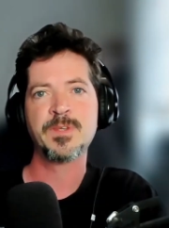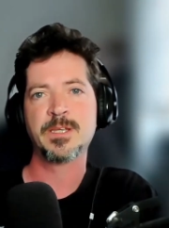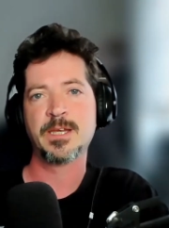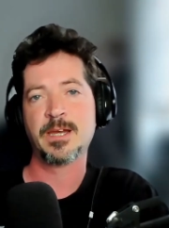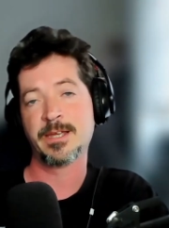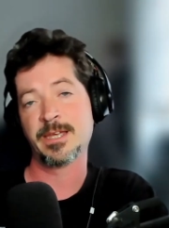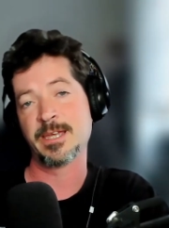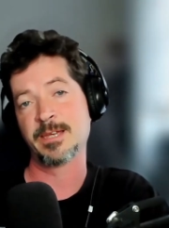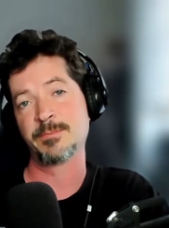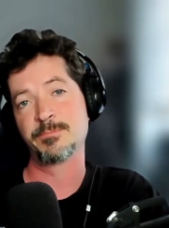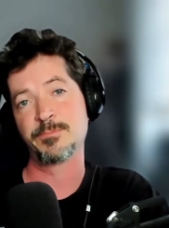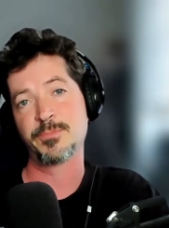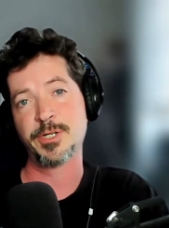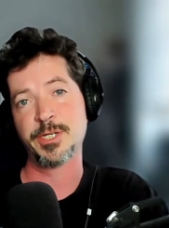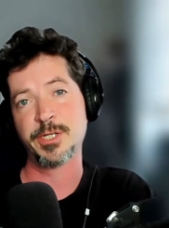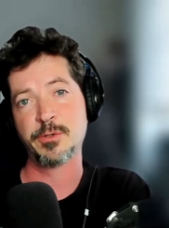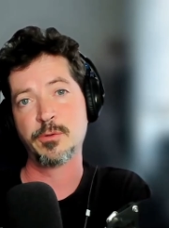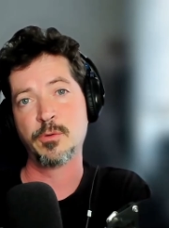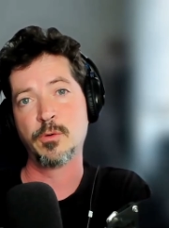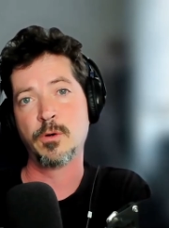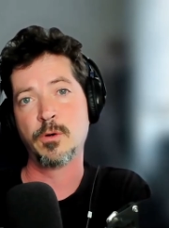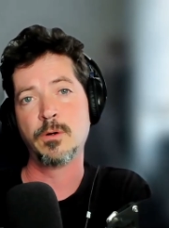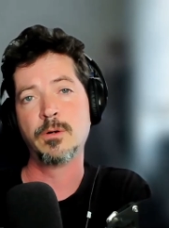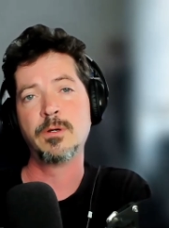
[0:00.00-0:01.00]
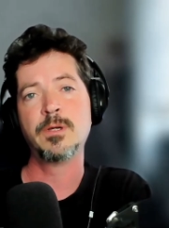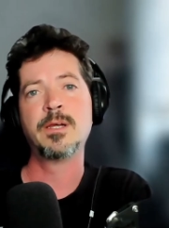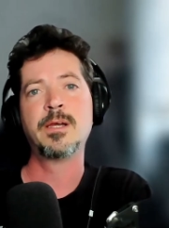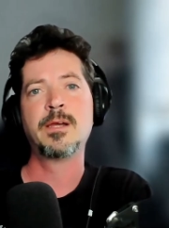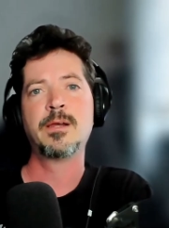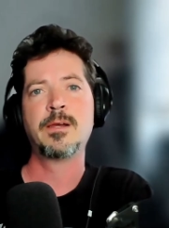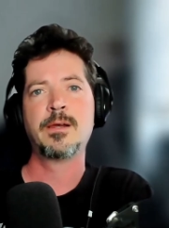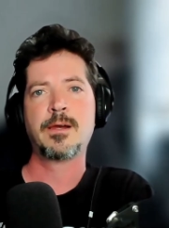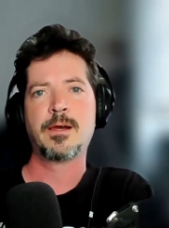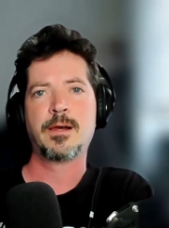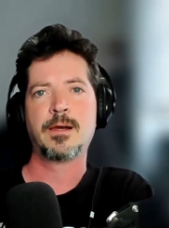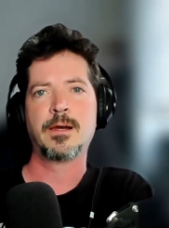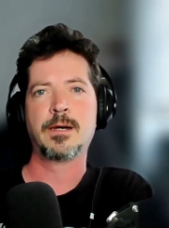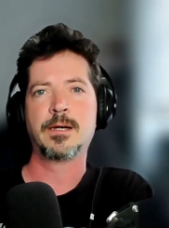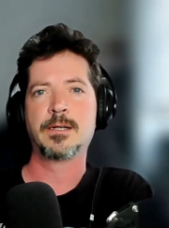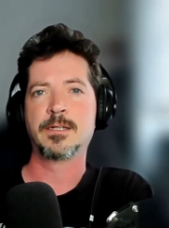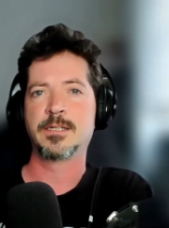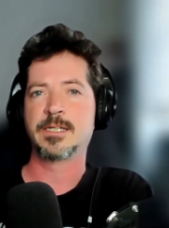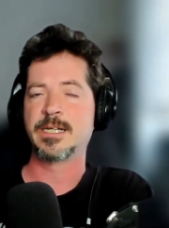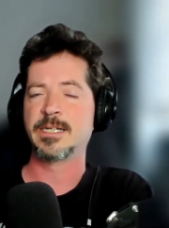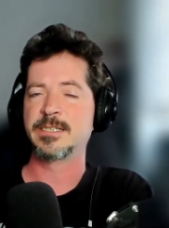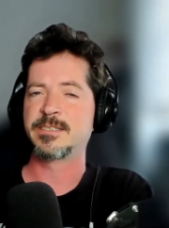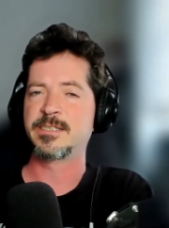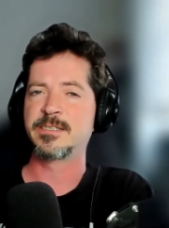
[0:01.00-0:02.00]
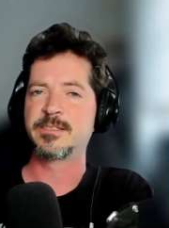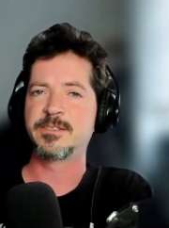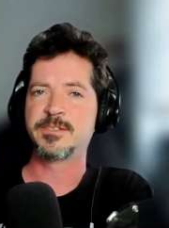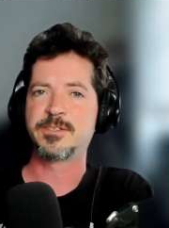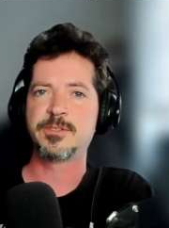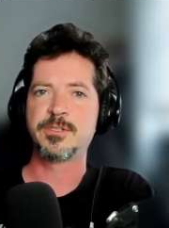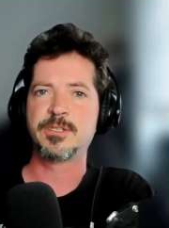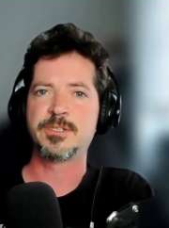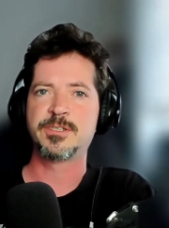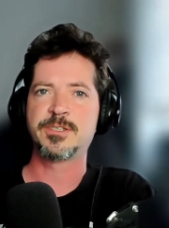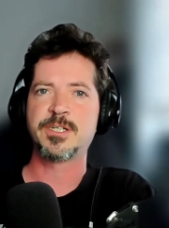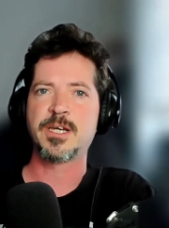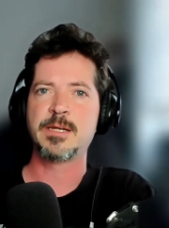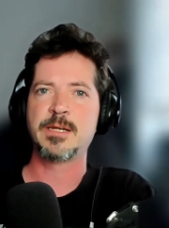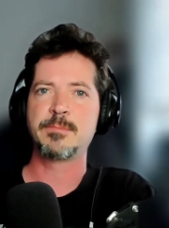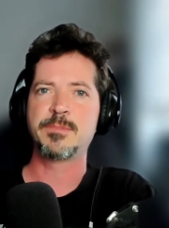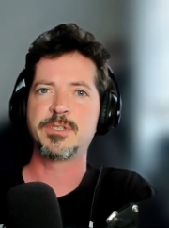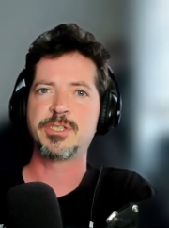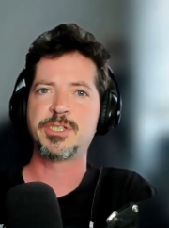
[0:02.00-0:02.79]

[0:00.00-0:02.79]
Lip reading: Again, pretty cool. Gets into the time